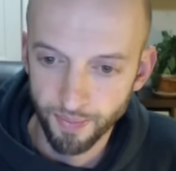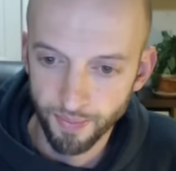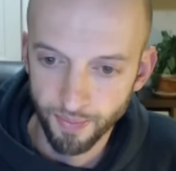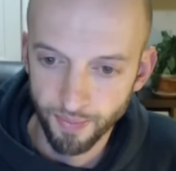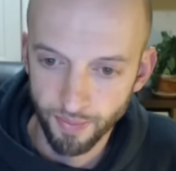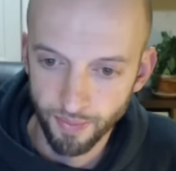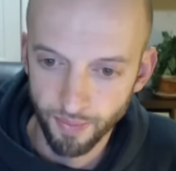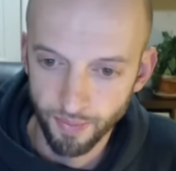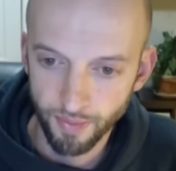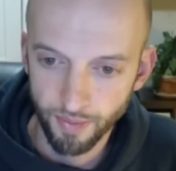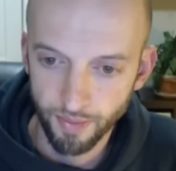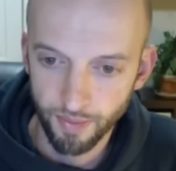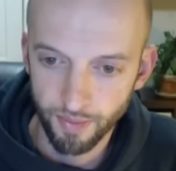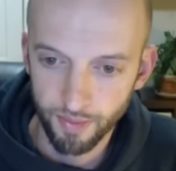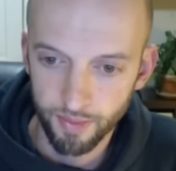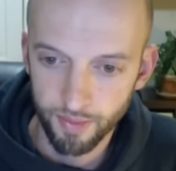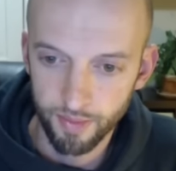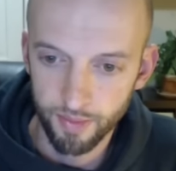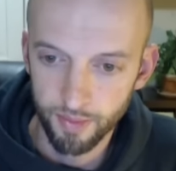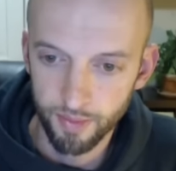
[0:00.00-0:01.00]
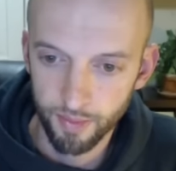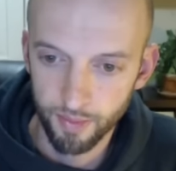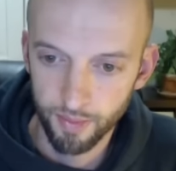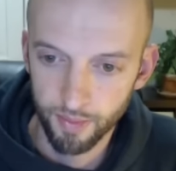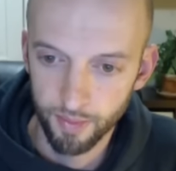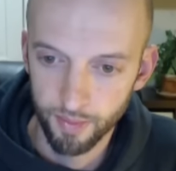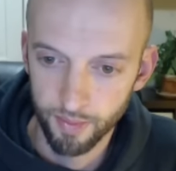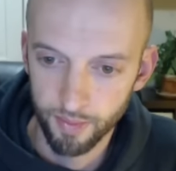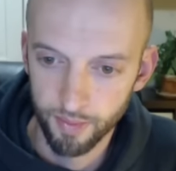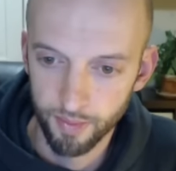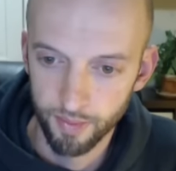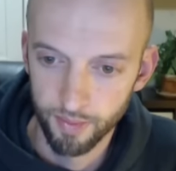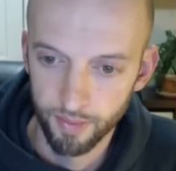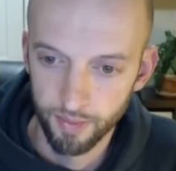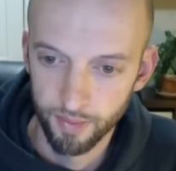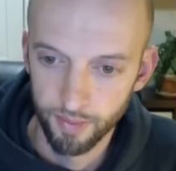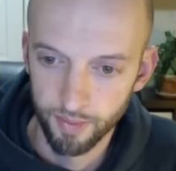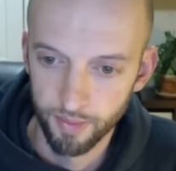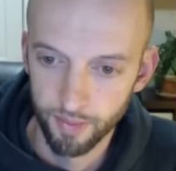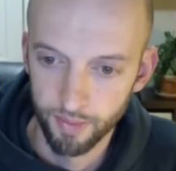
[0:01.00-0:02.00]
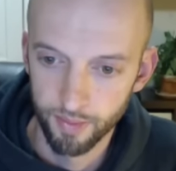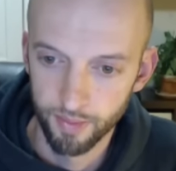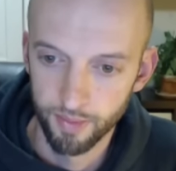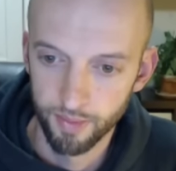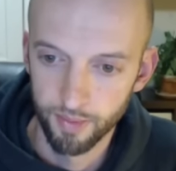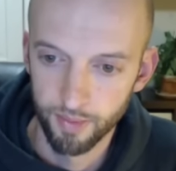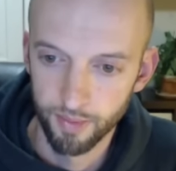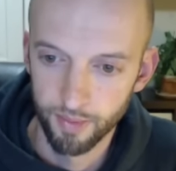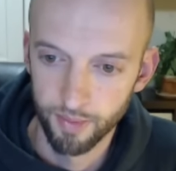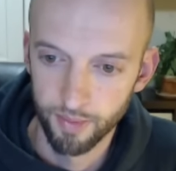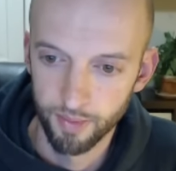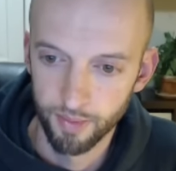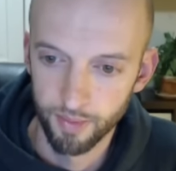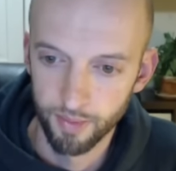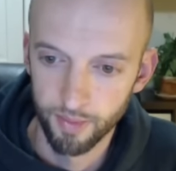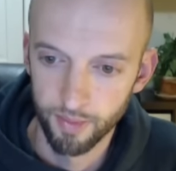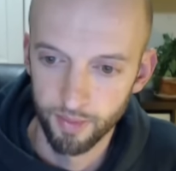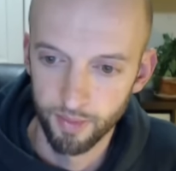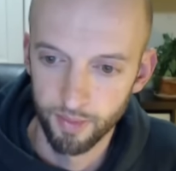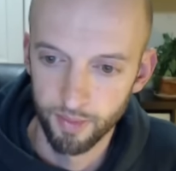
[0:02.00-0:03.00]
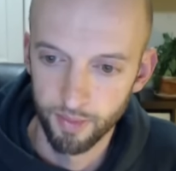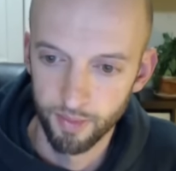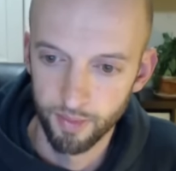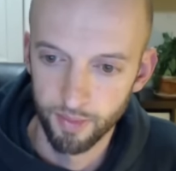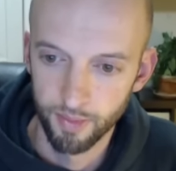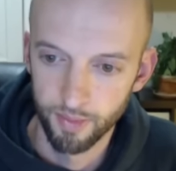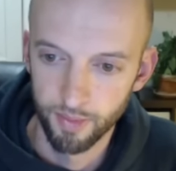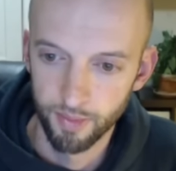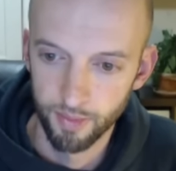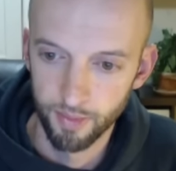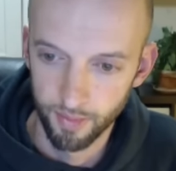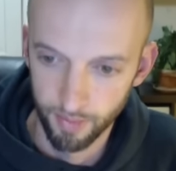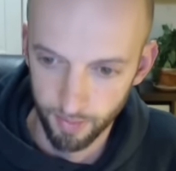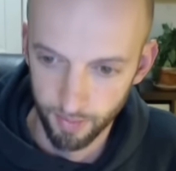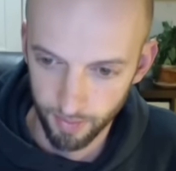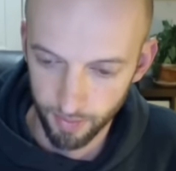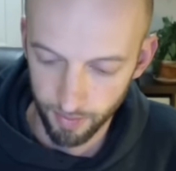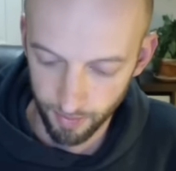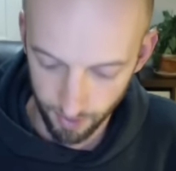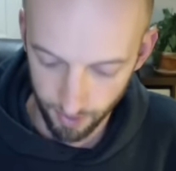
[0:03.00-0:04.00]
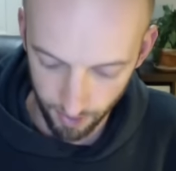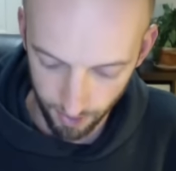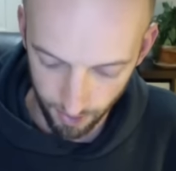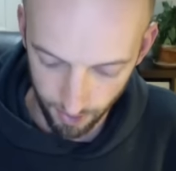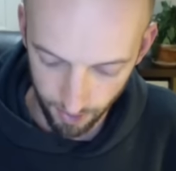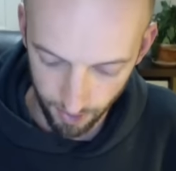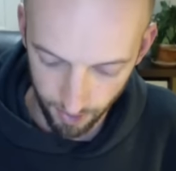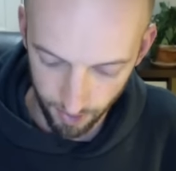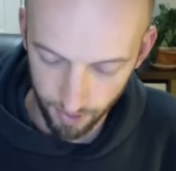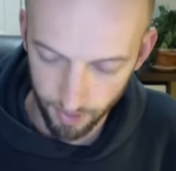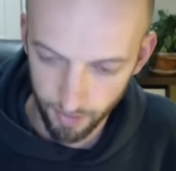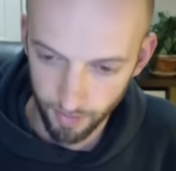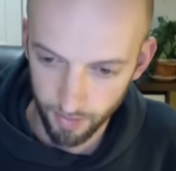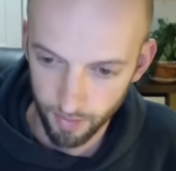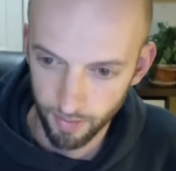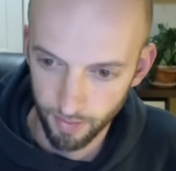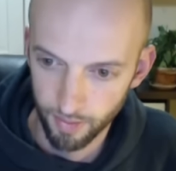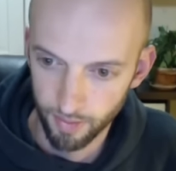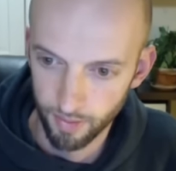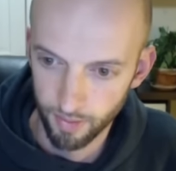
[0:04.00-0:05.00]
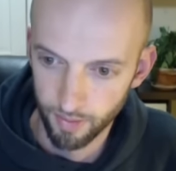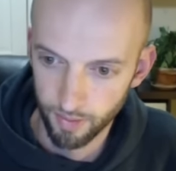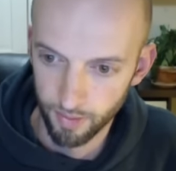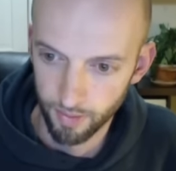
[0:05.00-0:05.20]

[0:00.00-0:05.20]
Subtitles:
[no speech]